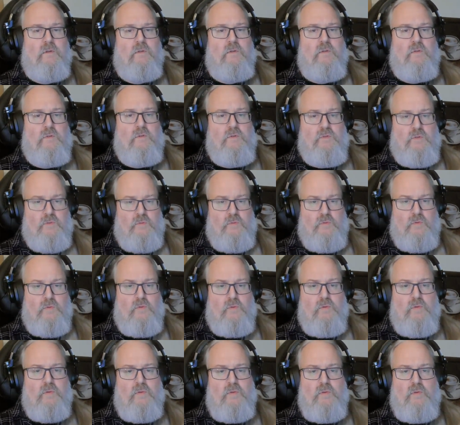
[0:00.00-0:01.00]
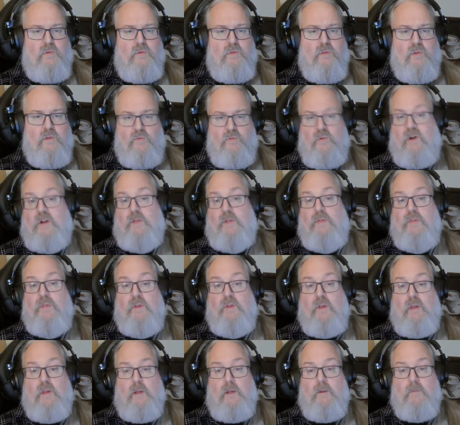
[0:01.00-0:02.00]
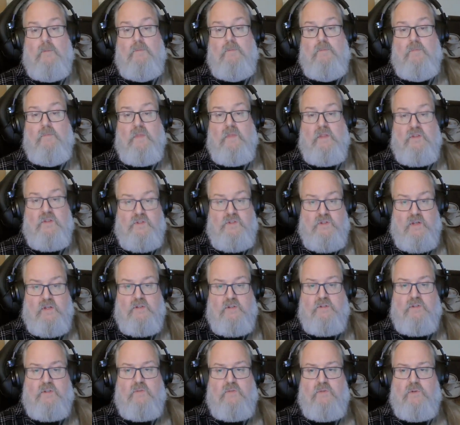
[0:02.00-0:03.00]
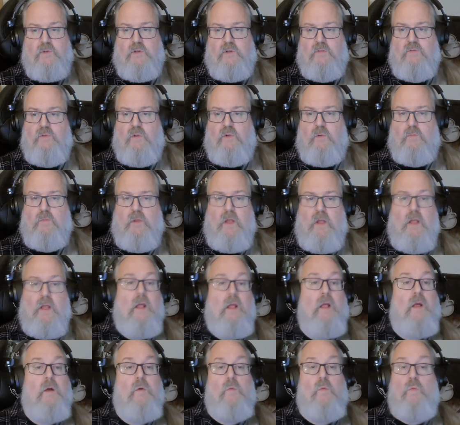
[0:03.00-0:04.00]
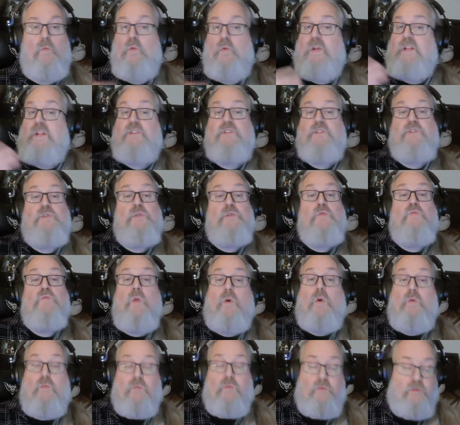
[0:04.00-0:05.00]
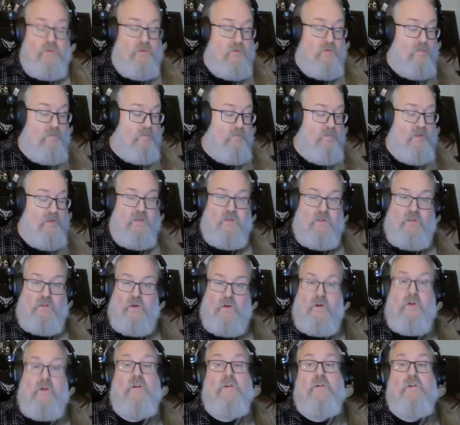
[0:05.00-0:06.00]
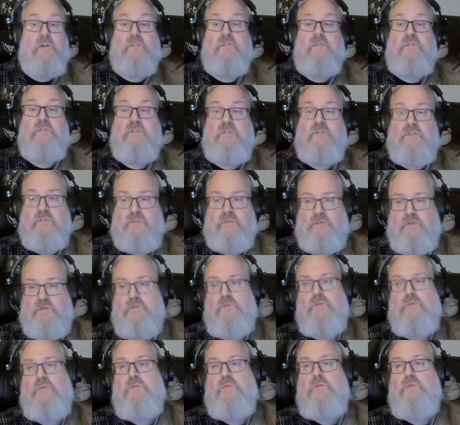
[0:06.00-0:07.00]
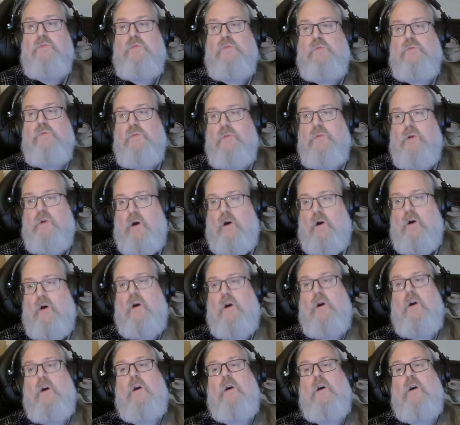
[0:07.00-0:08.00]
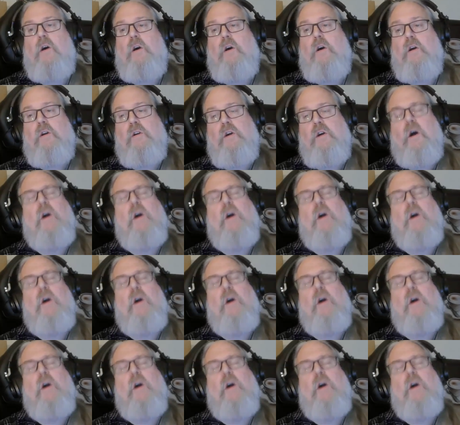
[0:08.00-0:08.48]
to do the right thing. Change the verdict form, which you won't because you are